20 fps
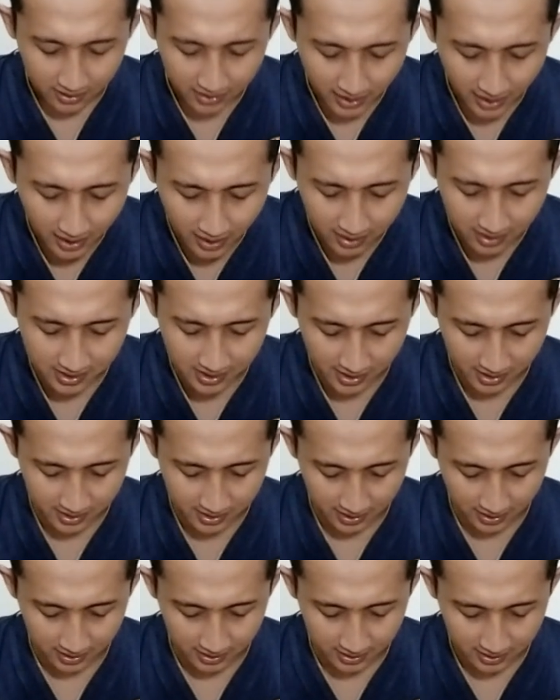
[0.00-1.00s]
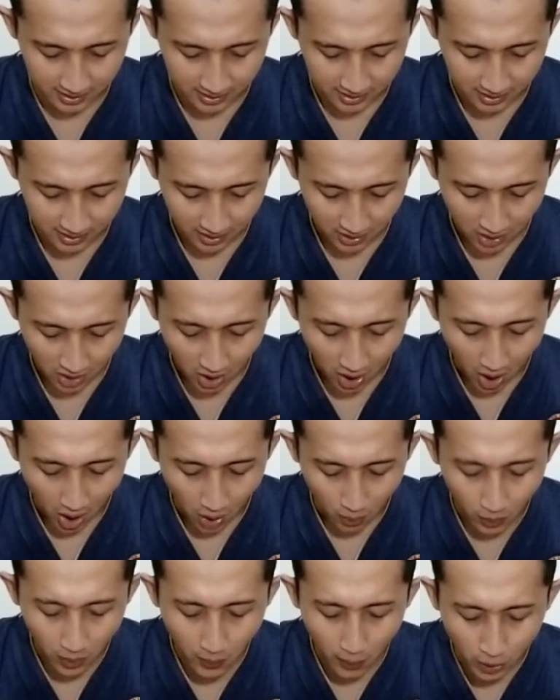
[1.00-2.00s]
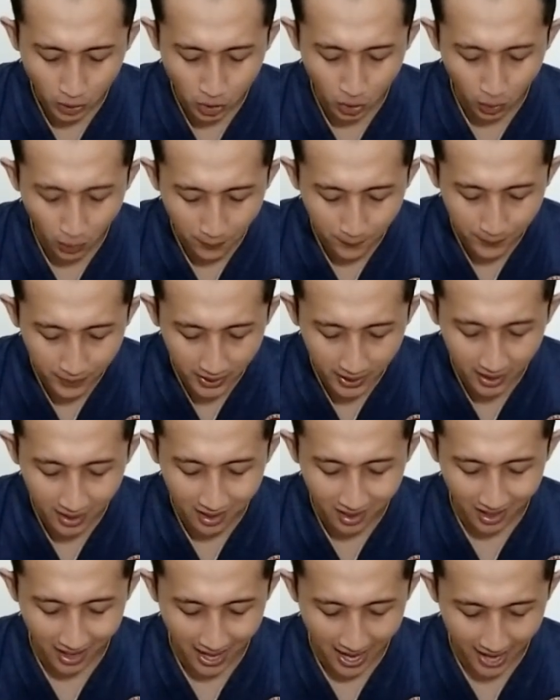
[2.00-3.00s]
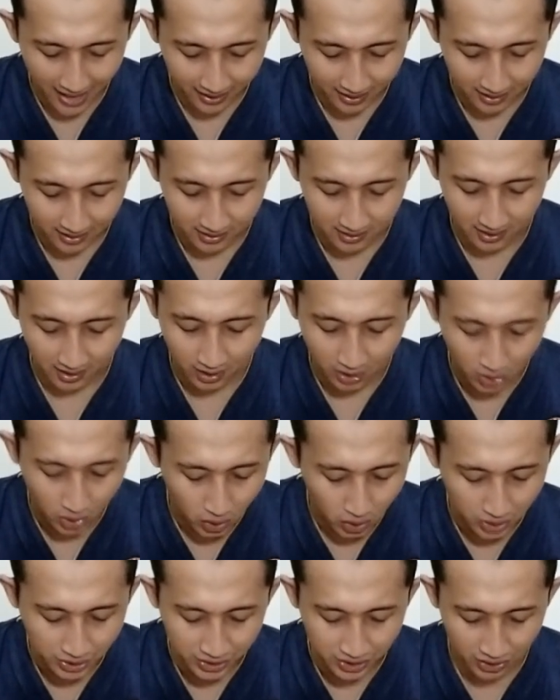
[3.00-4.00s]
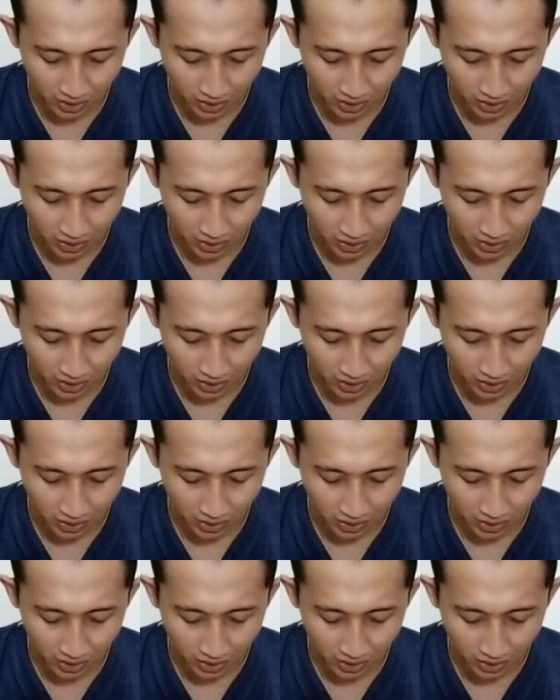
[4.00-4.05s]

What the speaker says: Dear Jesus, we want to be like the good